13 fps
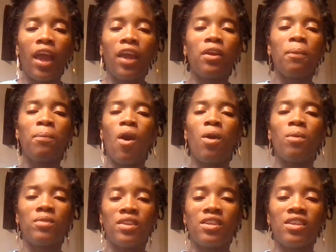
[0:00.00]
and your
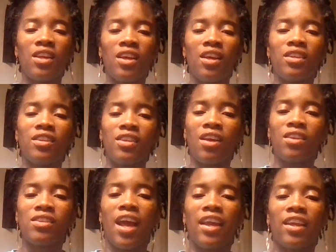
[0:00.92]
poem just
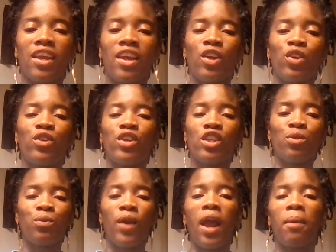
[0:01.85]
sounds like you're just
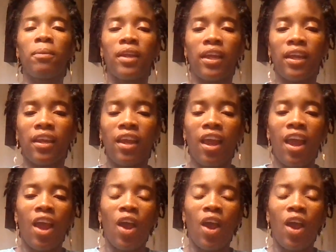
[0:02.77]
rambling